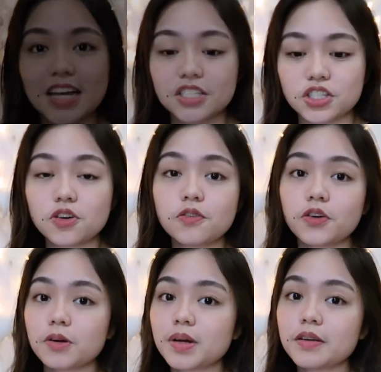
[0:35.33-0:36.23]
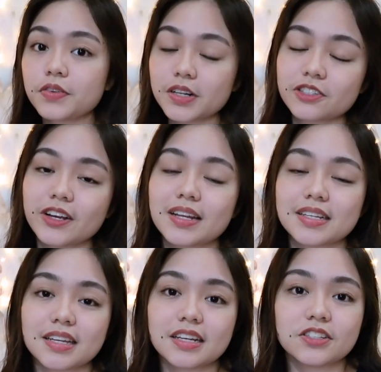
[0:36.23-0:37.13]
So for my first
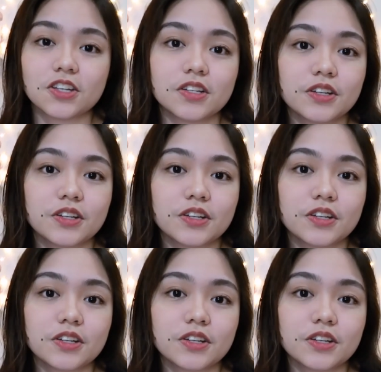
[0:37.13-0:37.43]
realization,